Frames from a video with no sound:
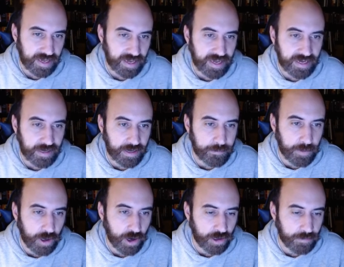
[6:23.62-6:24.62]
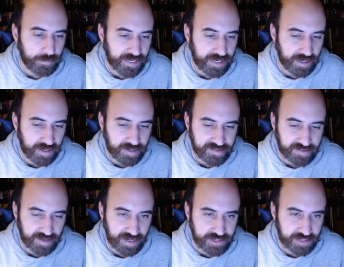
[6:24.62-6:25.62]
And in part because
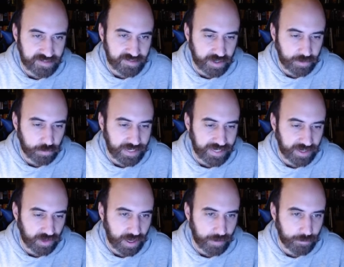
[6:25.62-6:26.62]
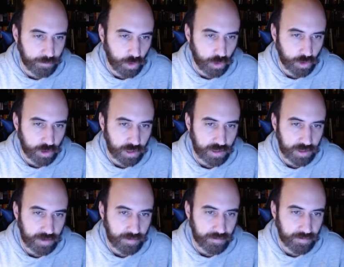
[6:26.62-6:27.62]
I just started reading a lot more
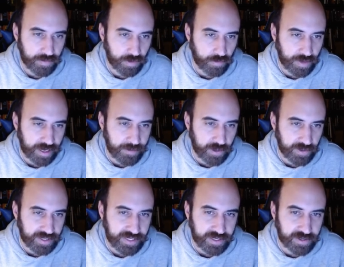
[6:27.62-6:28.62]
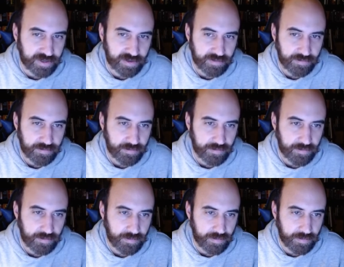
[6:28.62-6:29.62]
right about here.
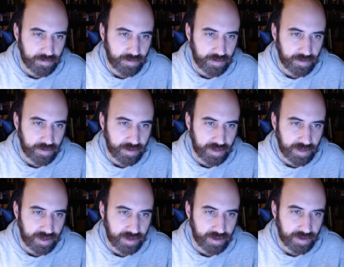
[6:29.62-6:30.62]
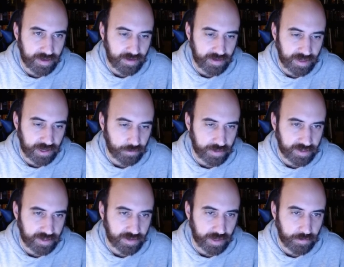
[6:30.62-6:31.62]
And I don't know what
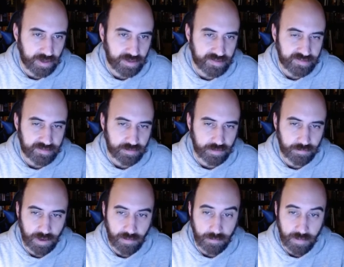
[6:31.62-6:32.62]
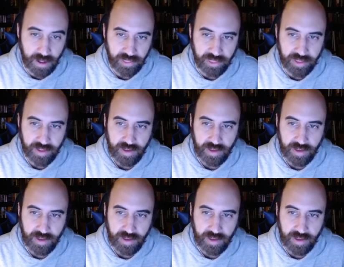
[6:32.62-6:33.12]
year that was or month